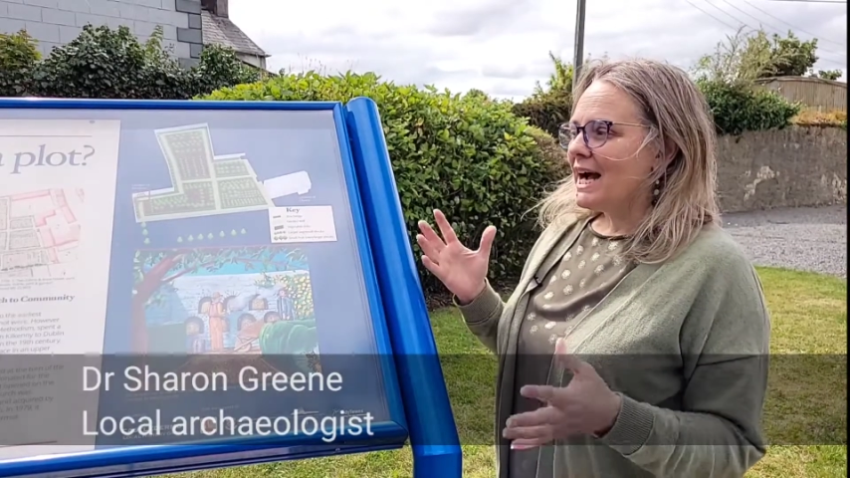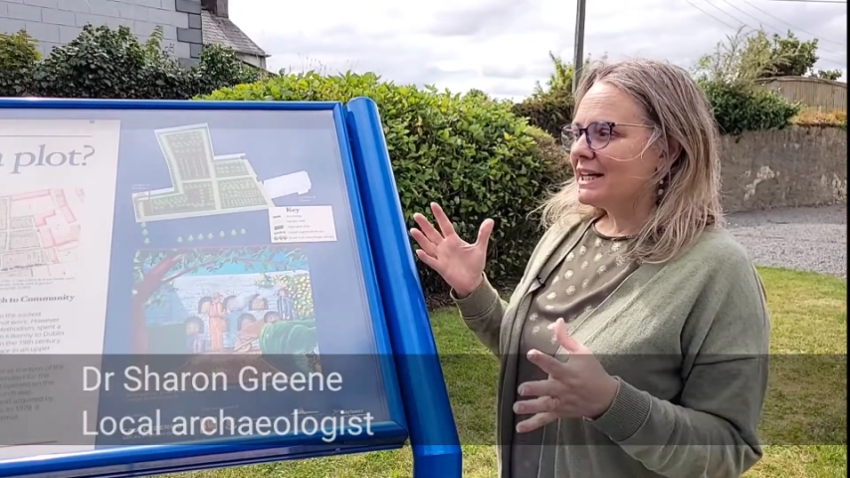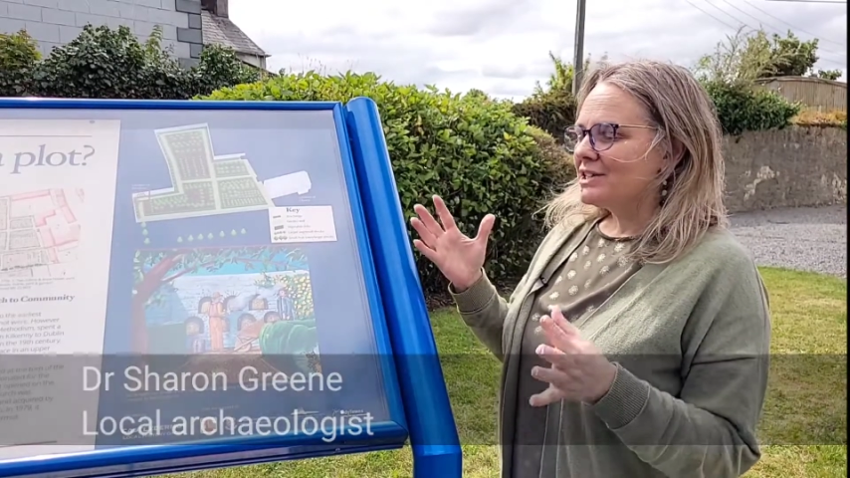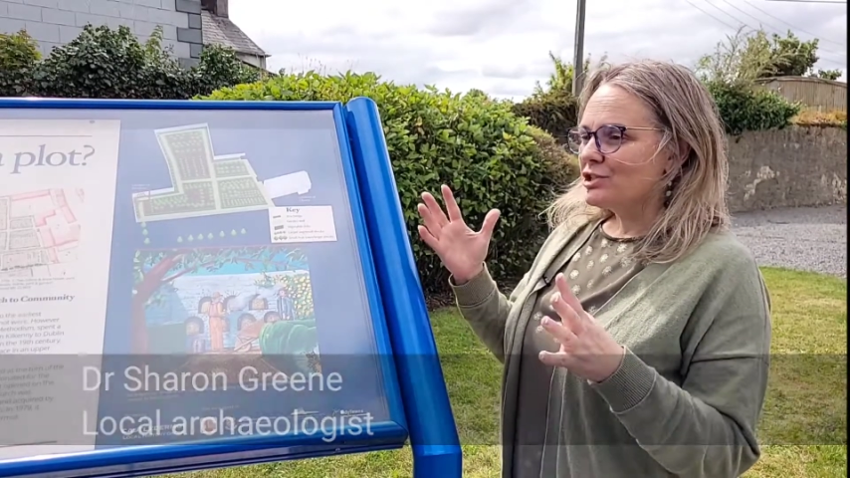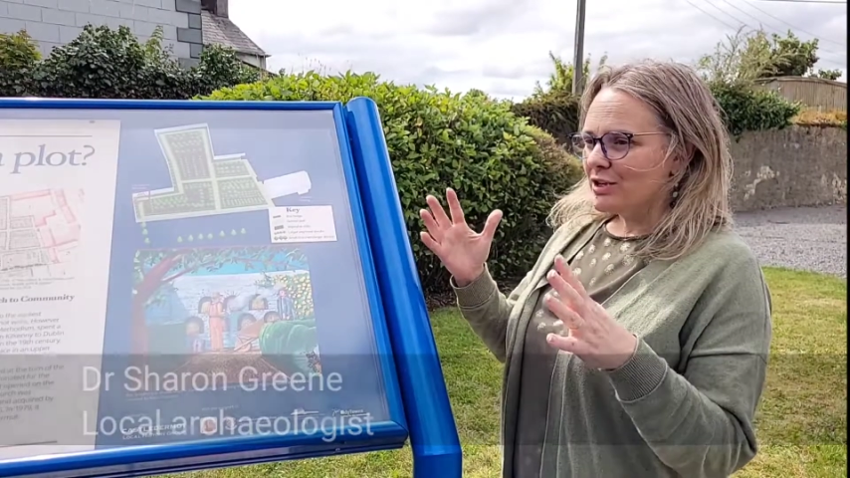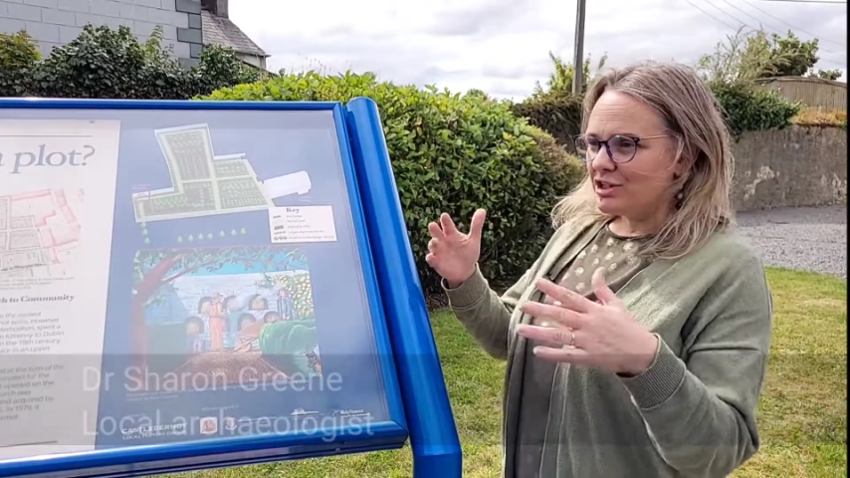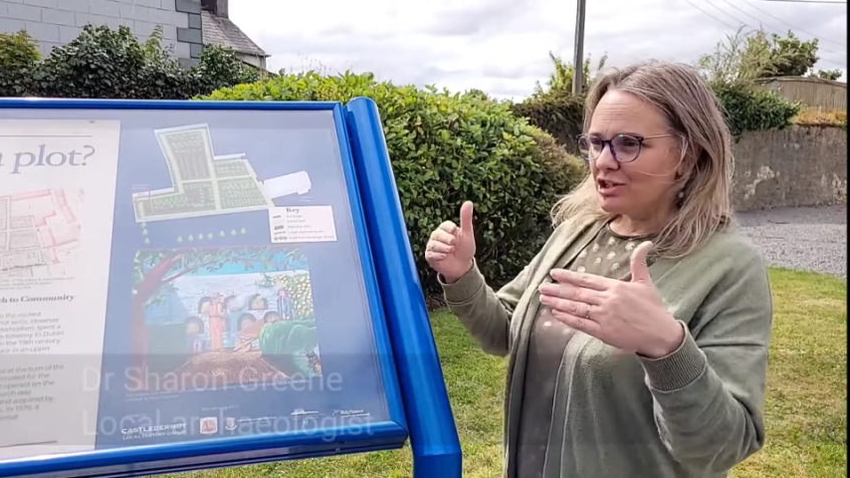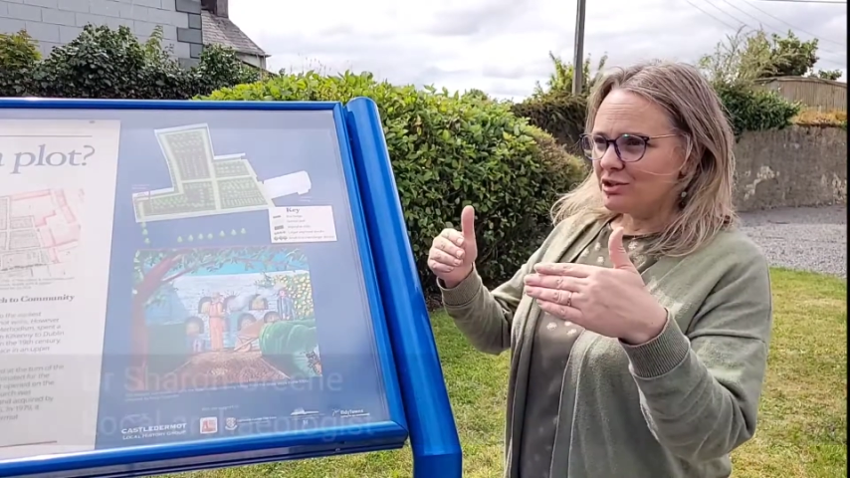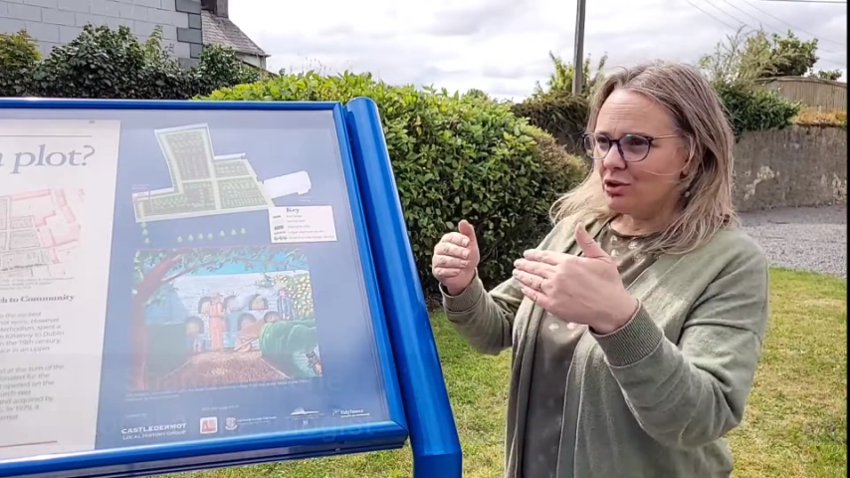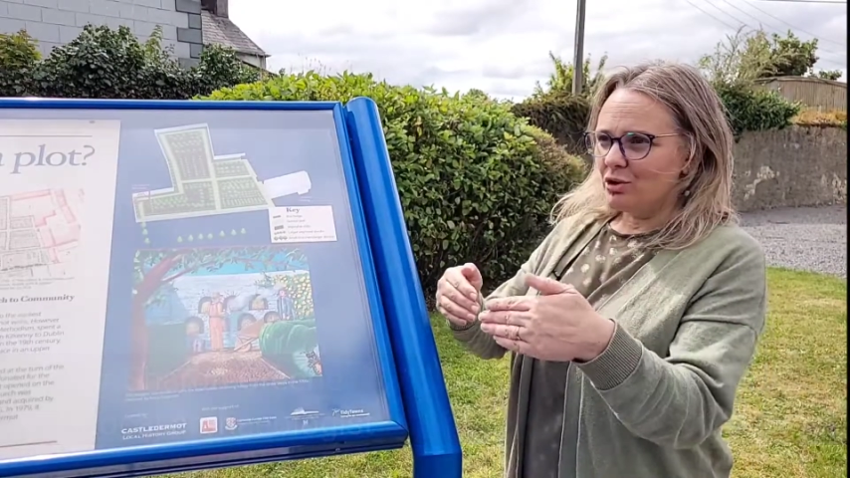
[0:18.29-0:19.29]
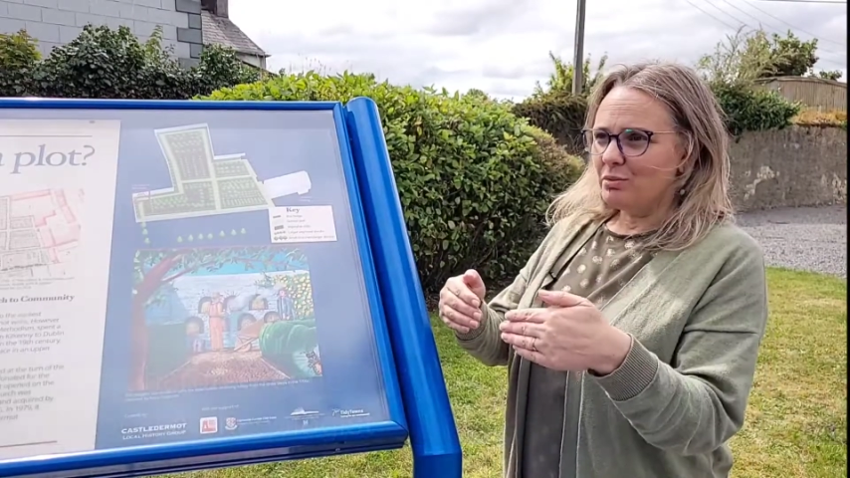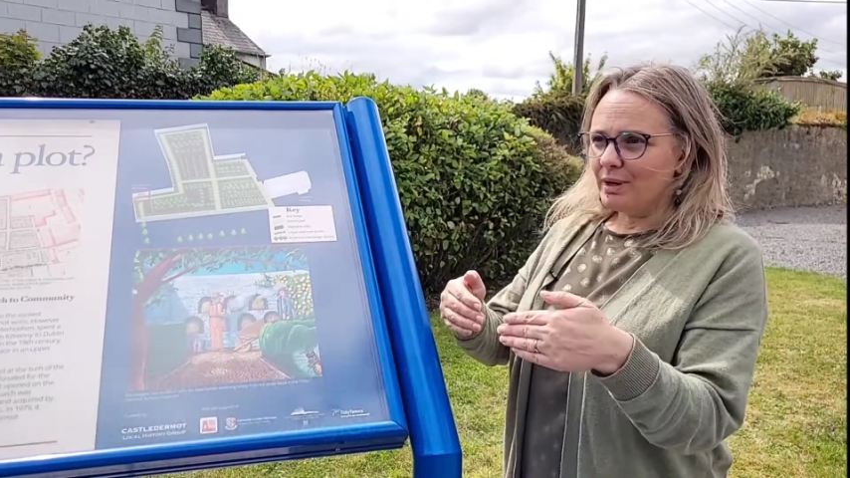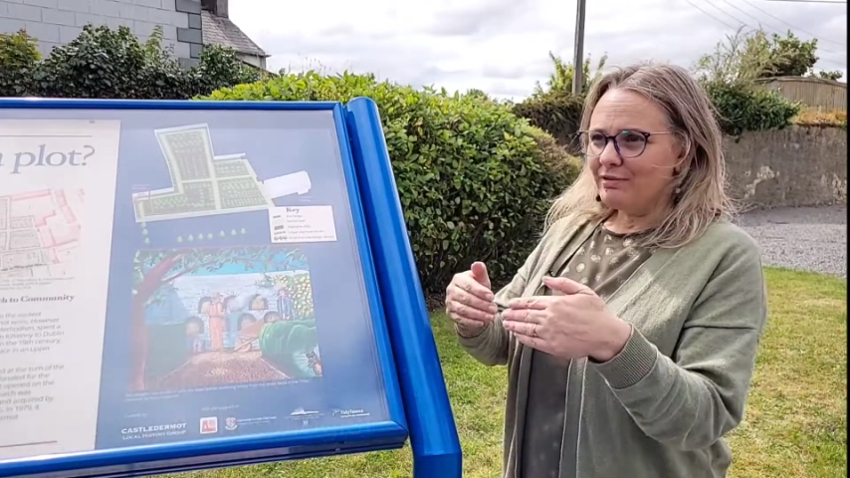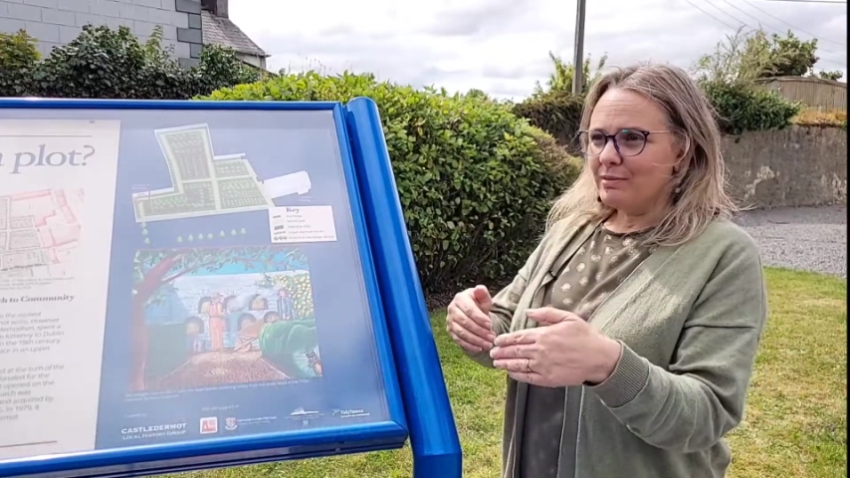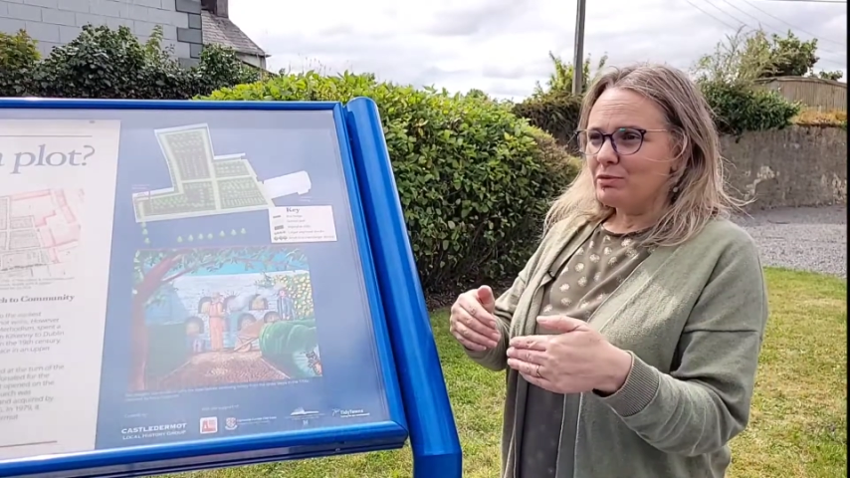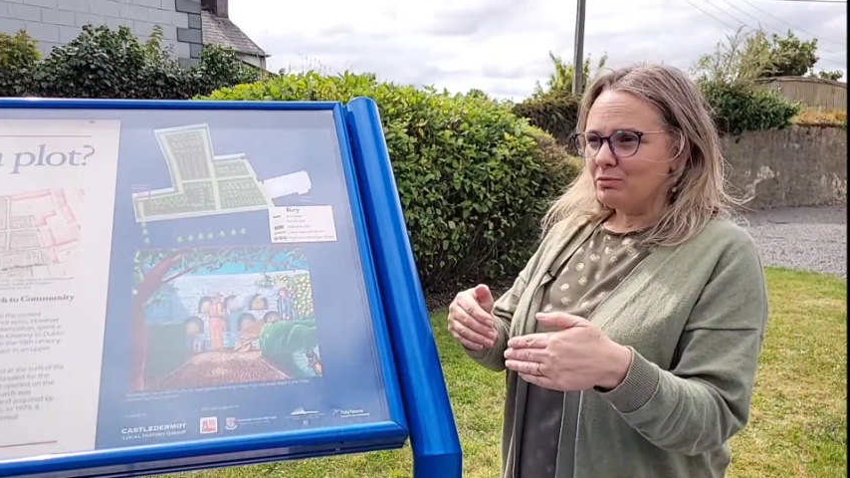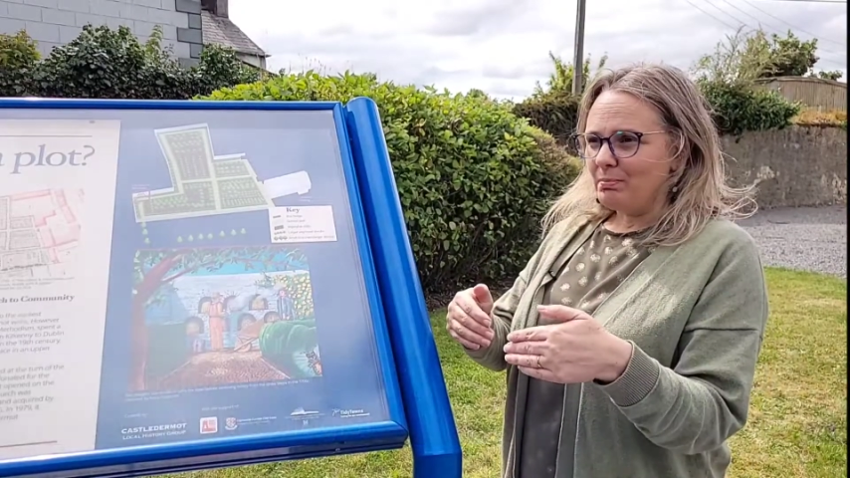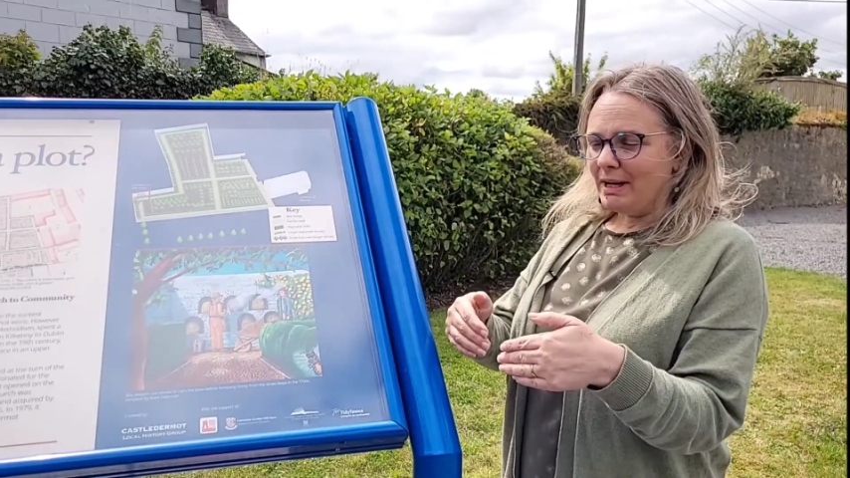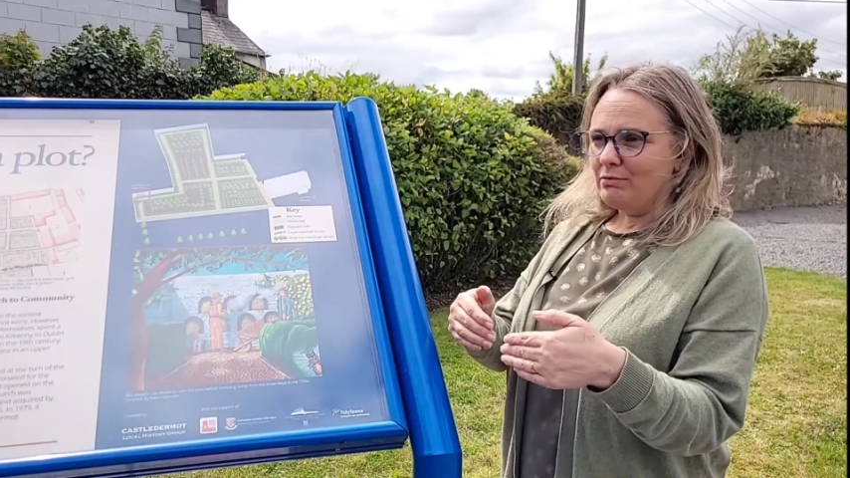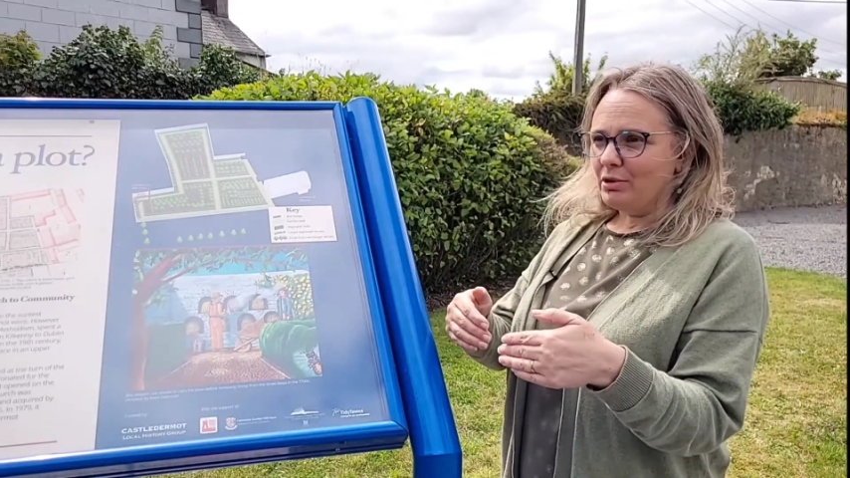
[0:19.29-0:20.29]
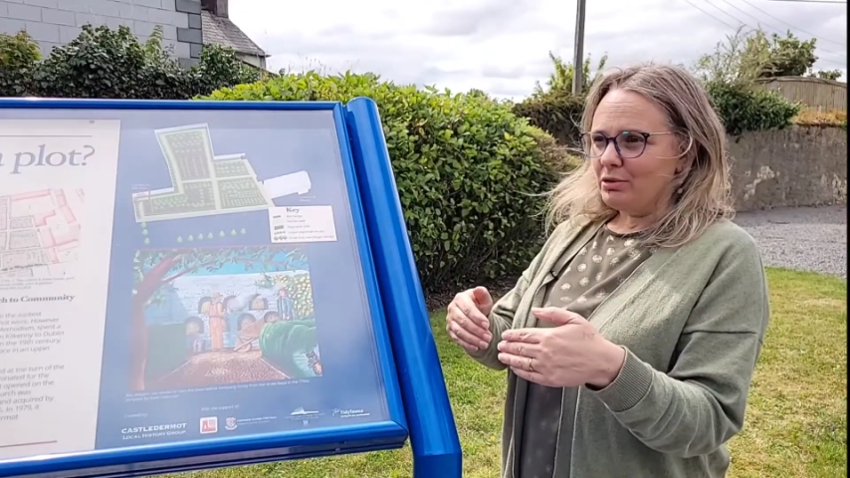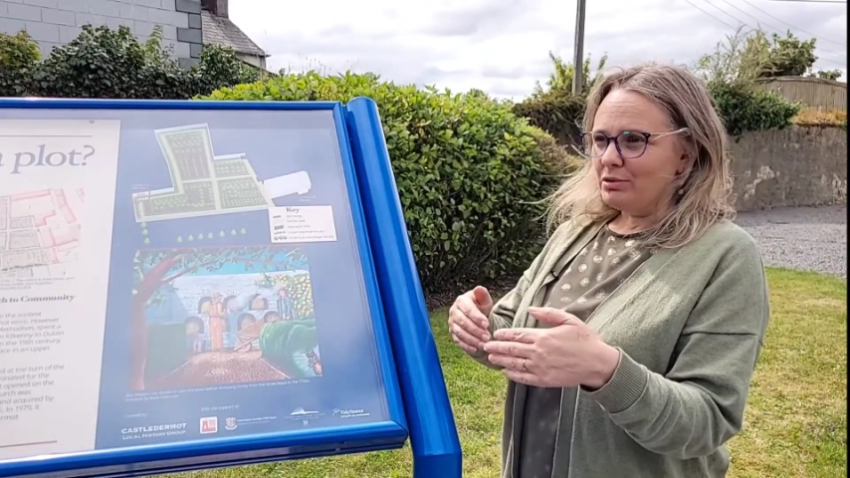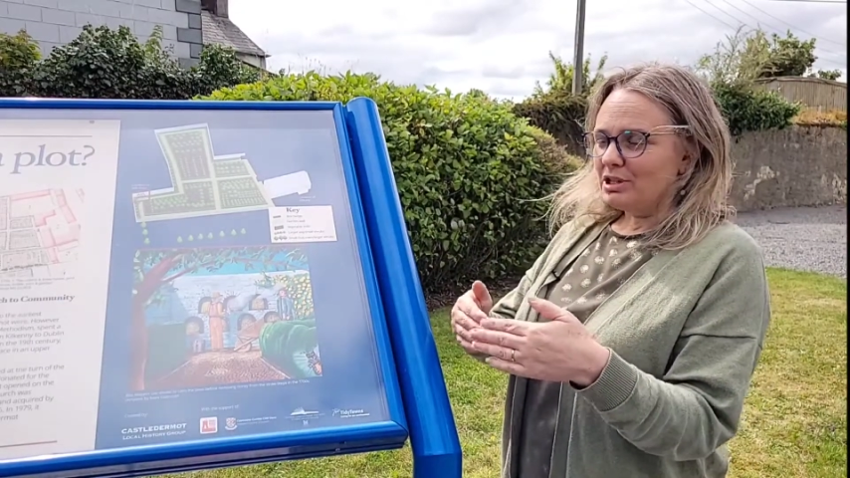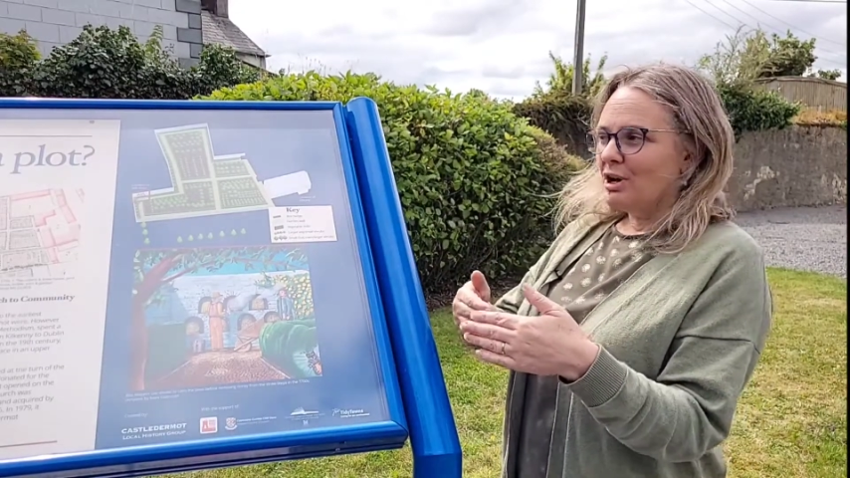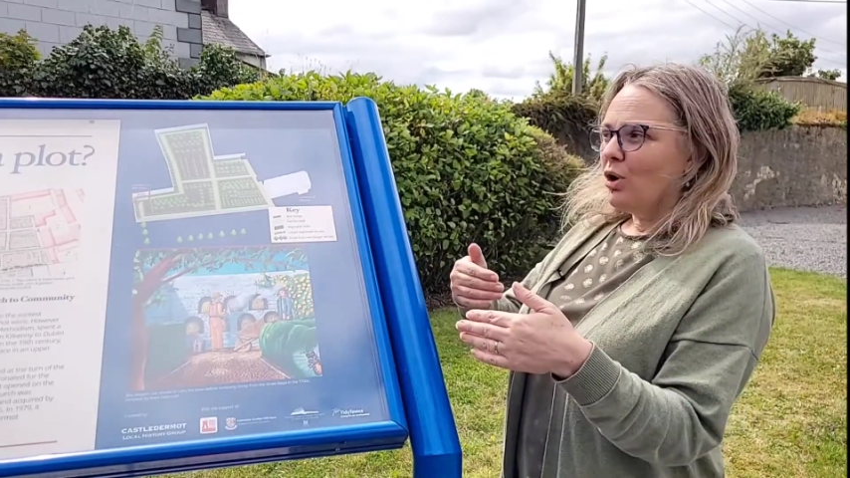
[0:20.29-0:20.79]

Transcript: and it stretches all the way from the main road